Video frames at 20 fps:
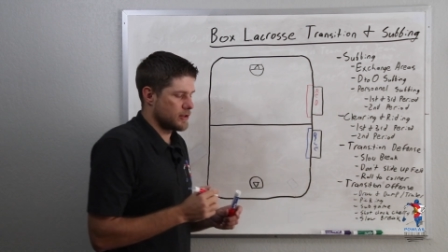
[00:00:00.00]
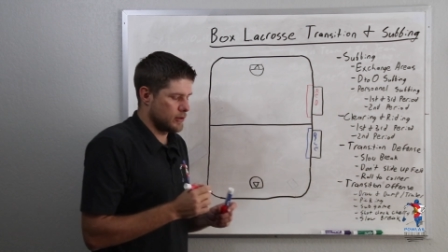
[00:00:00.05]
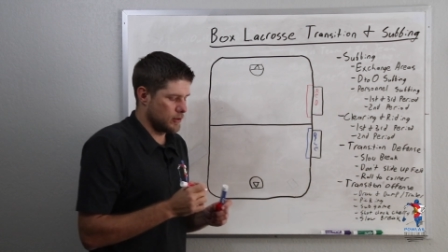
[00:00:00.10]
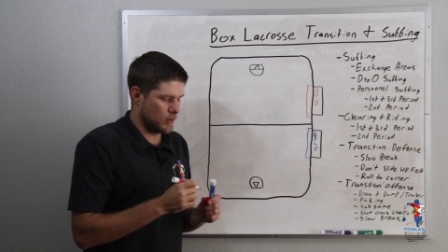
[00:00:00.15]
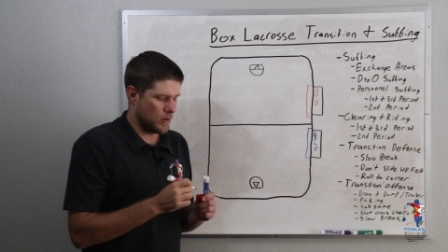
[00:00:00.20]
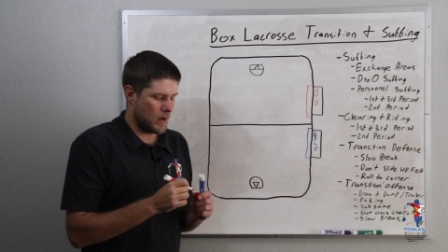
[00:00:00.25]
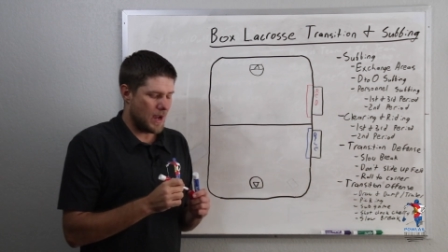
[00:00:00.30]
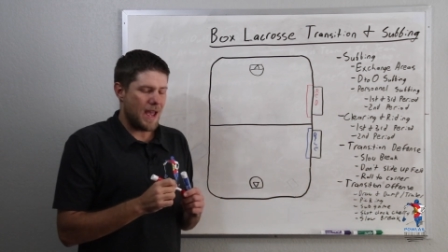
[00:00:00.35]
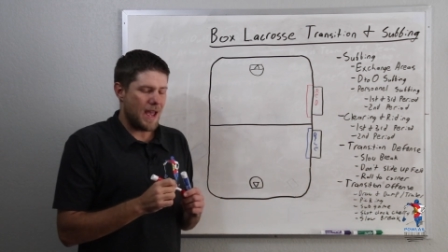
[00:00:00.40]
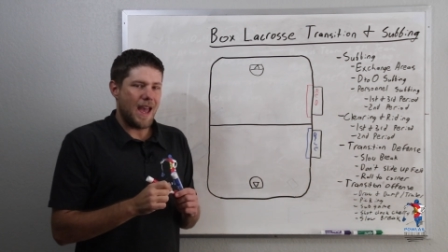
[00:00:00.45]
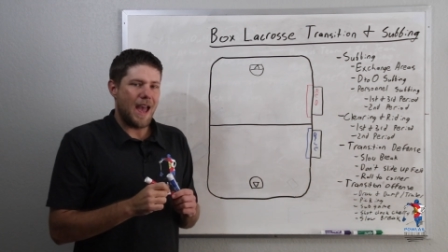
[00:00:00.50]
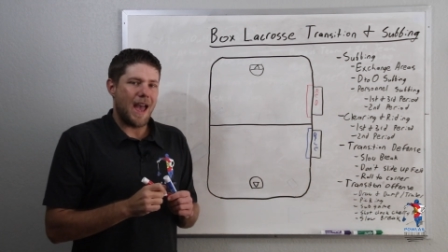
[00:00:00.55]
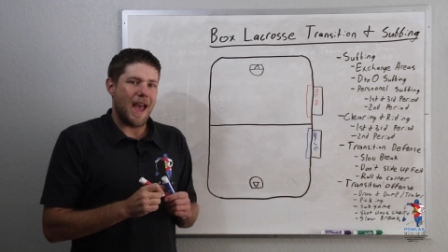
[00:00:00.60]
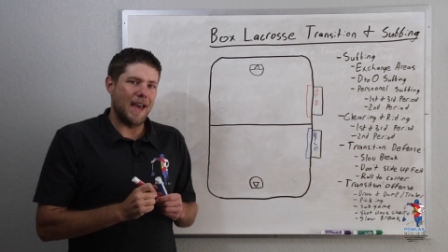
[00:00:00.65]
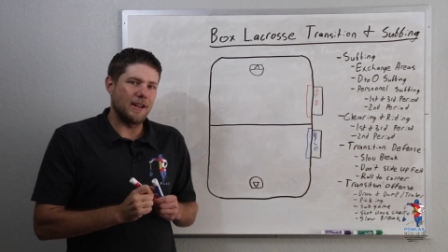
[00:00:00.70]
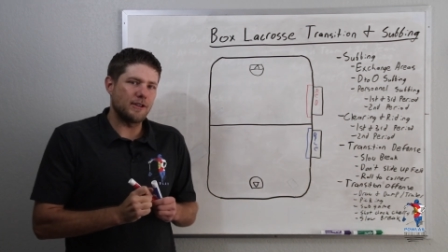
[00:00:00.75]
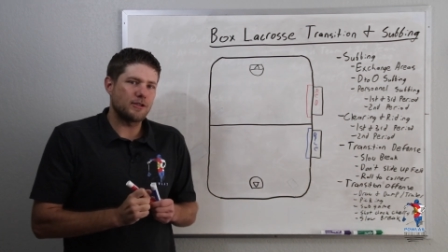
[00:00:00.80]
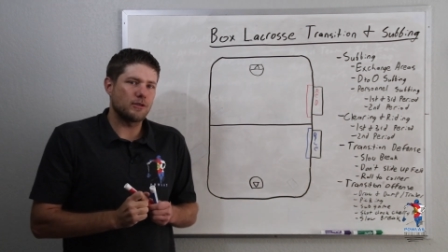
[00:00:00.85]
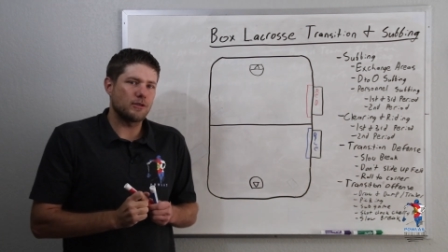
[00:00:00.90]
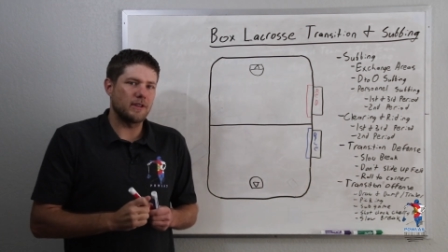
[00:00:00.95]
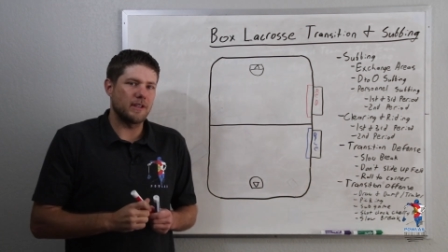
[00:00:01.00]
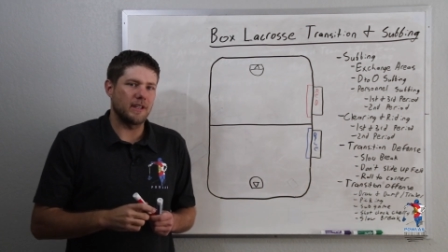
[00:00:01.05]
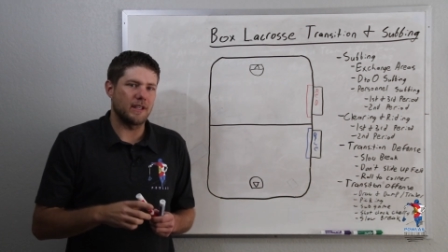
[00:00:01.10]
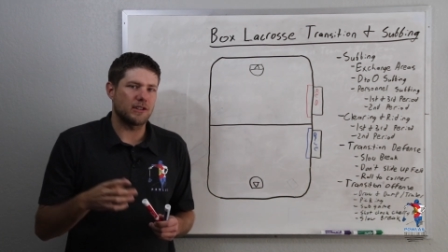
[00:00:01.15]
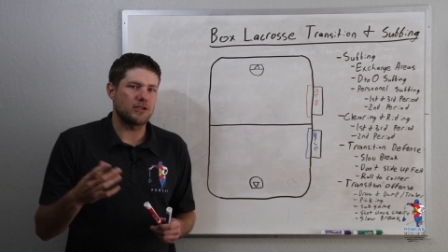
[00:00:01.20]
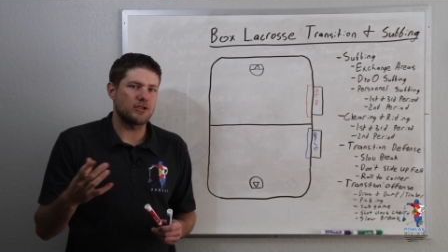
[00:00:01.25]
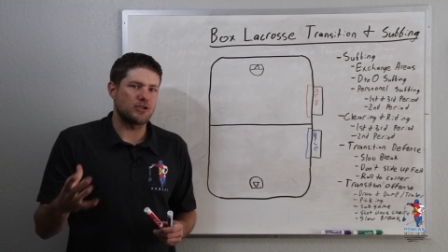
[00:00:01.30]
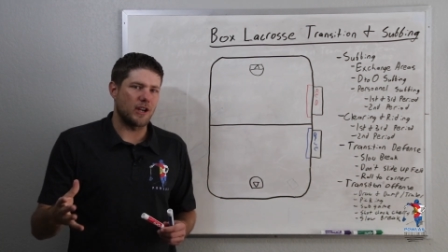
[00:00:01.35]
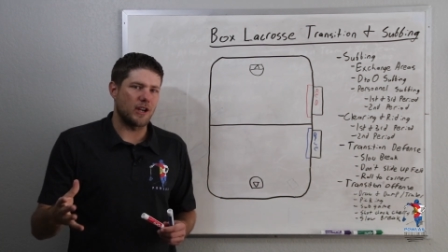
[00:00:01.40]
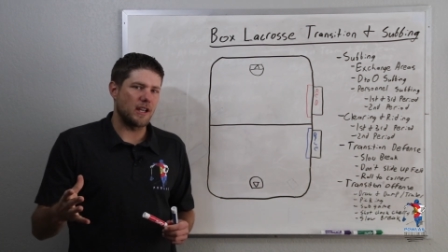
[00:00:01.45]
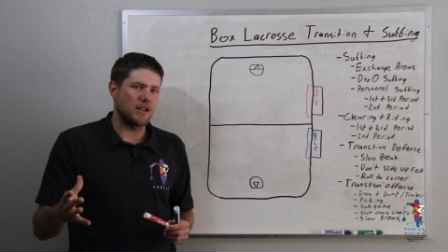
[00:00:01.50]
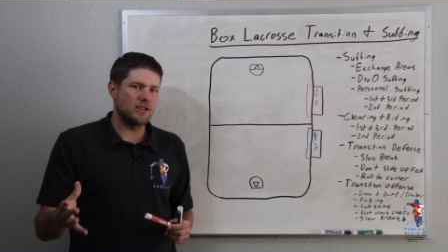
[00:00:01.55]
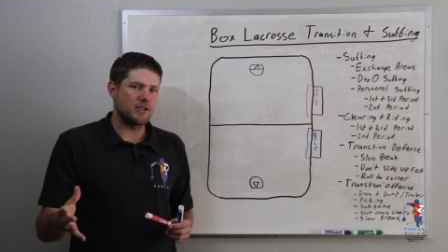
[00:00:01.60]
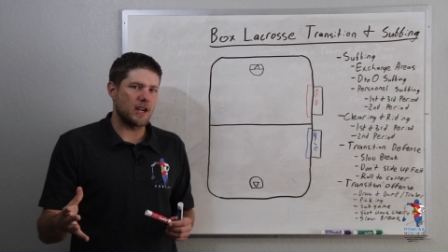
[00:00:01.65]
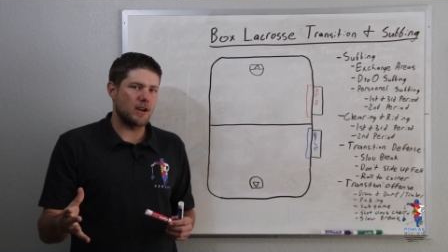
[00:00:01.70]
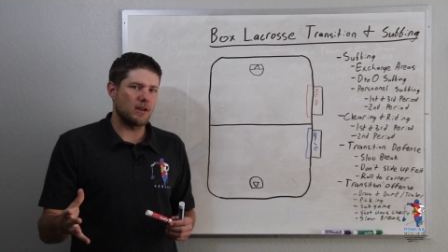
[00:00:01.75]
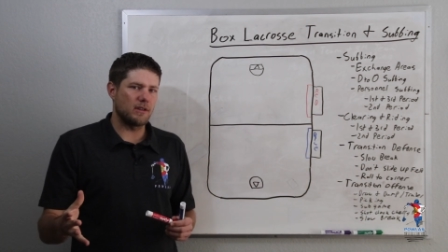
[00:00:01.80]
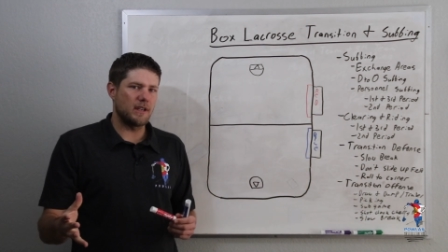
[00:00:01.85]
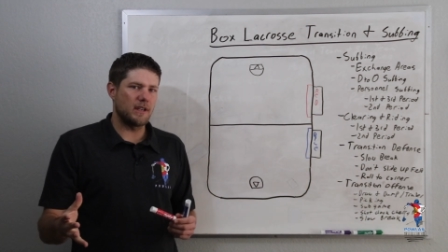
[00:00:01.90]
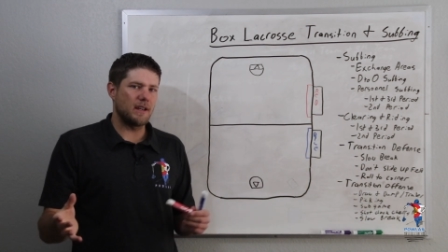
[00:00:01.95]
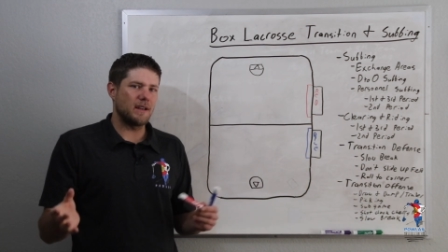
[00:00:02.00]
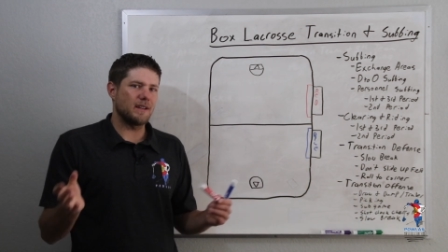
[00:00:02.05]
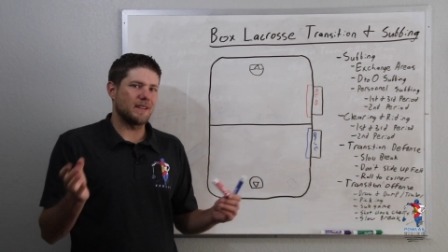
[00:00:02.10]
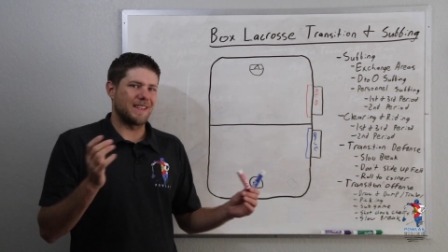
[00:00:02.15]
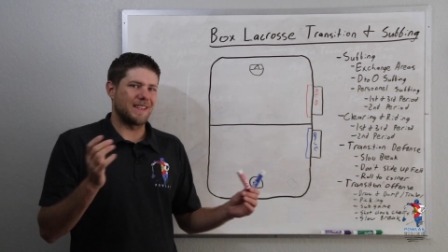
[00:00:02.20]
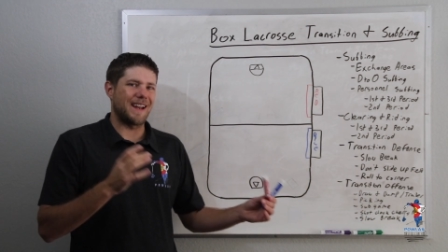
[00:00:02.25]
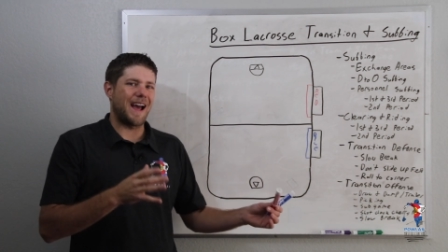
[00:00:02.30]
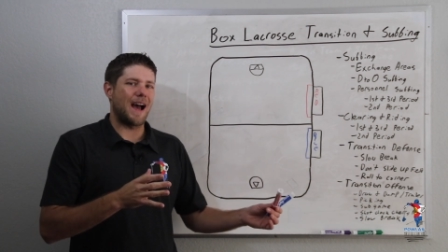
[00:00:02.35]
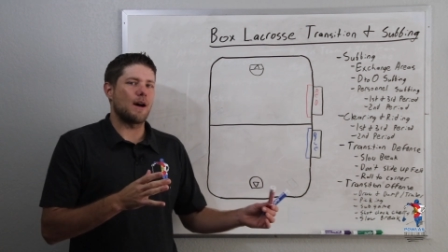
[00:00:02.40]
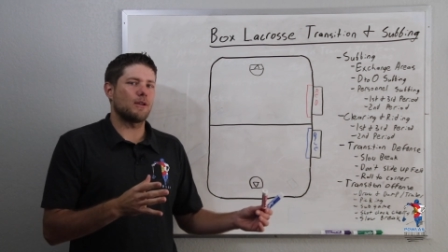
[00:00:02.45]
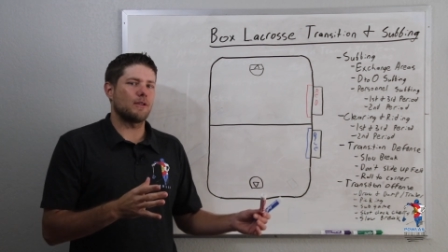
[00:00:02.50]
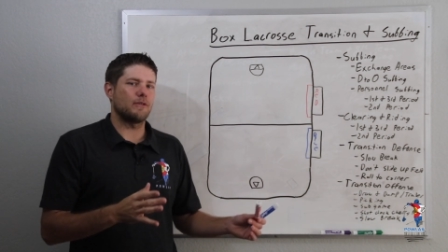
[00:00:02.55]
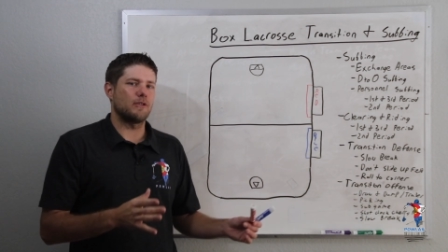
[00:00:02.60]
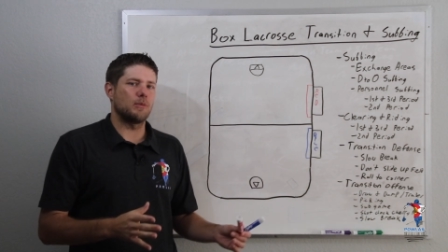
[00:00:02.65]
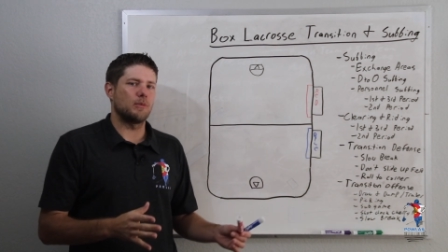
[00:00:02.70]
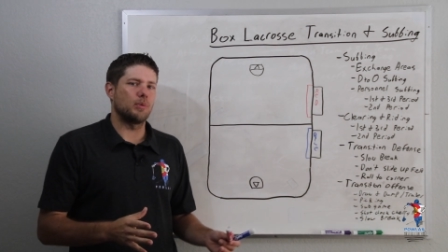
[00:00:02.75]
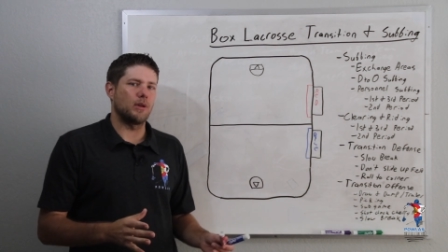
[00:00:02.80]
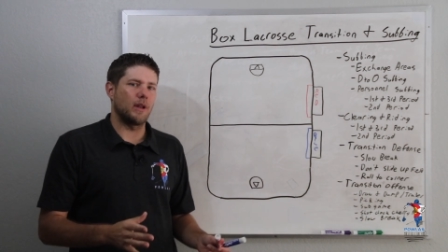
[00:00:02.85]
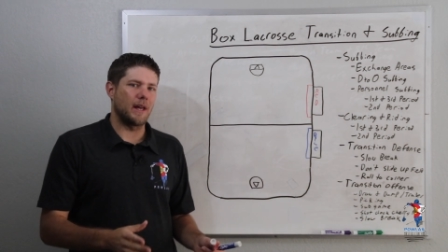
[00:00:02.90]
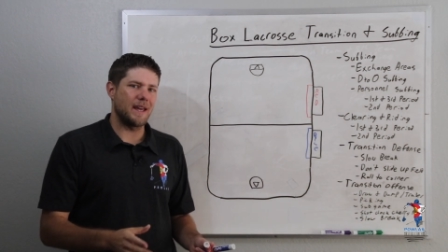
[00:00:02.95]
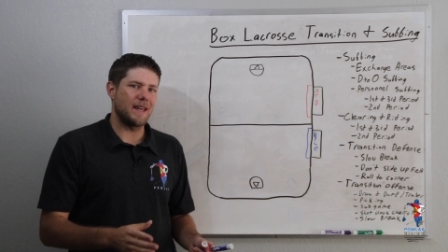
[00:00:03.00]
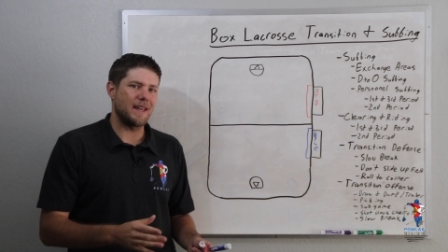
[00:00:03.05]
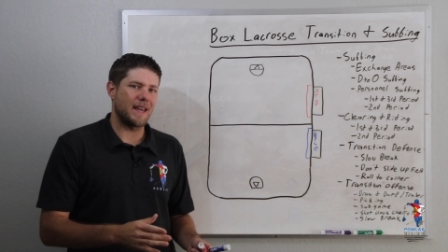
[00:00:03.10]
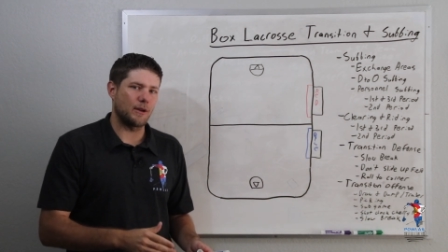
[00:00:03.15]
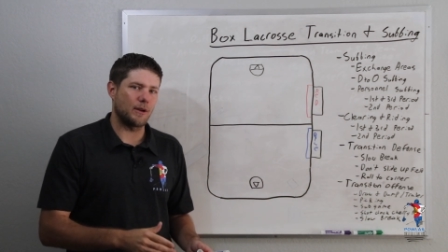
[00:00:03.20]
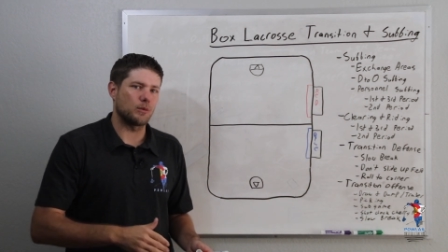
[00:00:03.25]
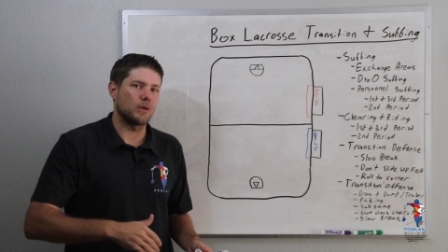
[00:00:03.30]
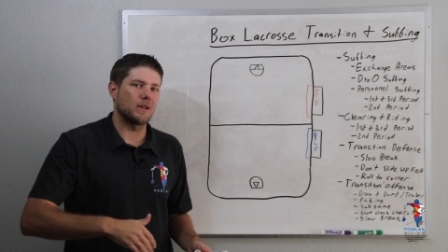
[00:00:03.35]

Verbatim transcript: to enter the exchange area, get out of the play, and